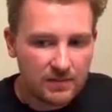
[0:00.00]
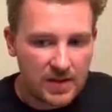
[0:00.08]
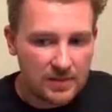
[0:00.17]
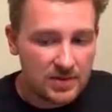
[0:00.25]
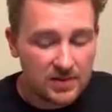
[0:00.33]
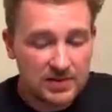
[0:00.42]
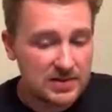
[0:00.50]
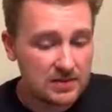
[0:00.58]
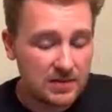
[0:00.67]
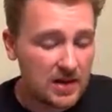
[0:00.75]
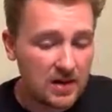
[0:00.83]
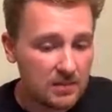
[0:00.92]
Maybe
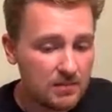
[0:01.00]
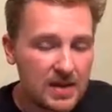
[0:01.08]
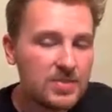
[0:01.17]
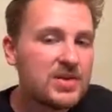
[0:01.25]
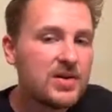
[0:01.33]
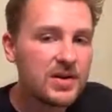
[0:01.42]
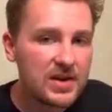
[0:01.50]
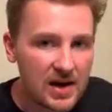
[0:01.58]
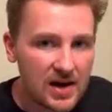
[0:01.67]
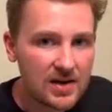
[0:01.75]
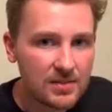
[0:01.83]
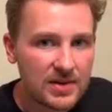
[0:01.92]
they're
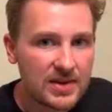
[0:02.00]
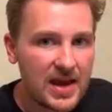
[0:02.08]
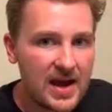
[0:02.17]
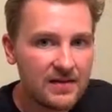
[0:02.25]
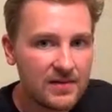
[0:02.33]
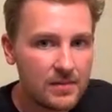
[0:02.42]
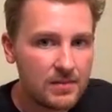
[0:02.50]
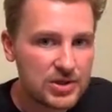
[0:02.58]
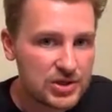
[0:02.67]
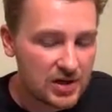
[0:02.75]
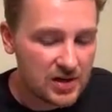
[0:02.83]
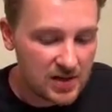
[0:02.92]
young, but they have
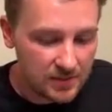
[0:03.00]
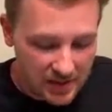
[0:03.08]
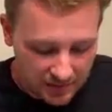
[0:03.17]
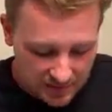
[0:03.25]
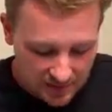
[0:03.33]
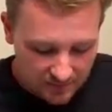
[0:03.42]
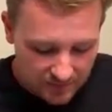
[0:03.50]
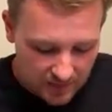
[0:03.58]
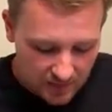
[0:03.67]
maturity about them.